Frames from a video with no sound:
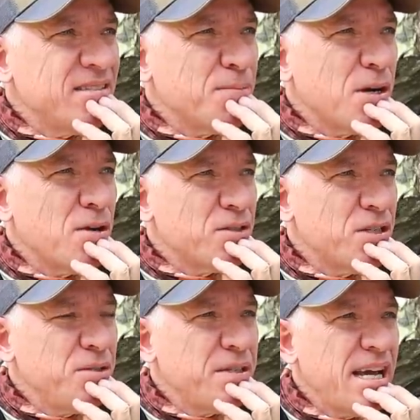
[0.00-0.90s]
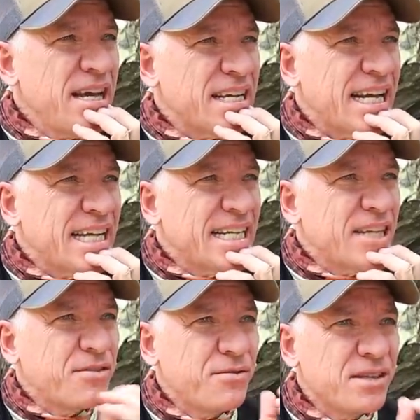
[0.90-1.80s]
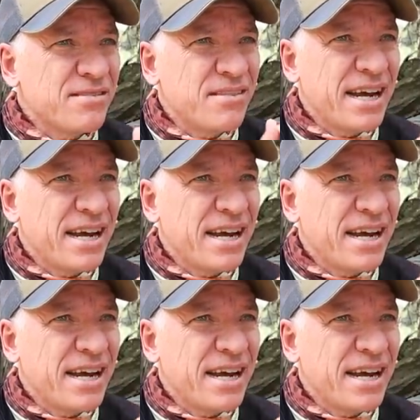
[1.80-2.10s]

tomorrow's a new day and I got to get through this